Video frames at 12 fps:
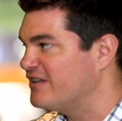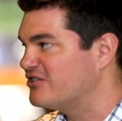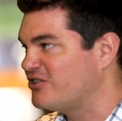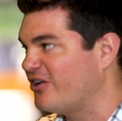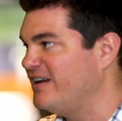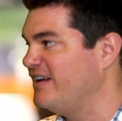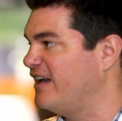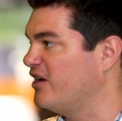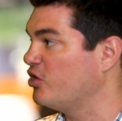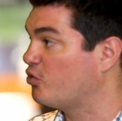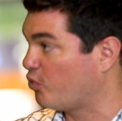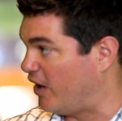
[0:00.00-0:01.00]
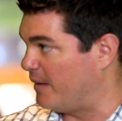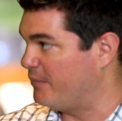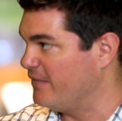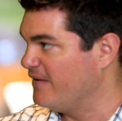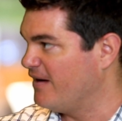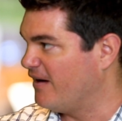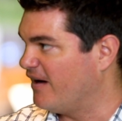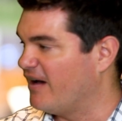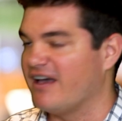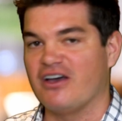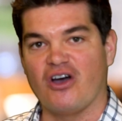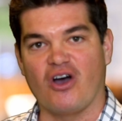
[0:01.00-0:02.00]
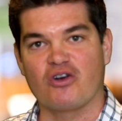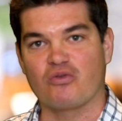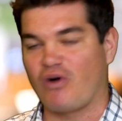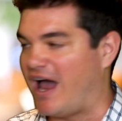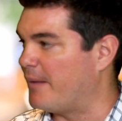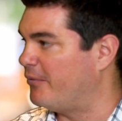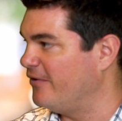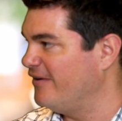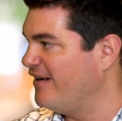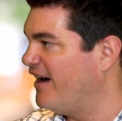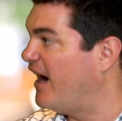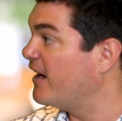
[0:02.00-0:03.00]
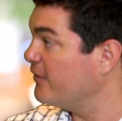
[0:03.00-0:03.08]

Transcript: is starting to get a grip, a grapple on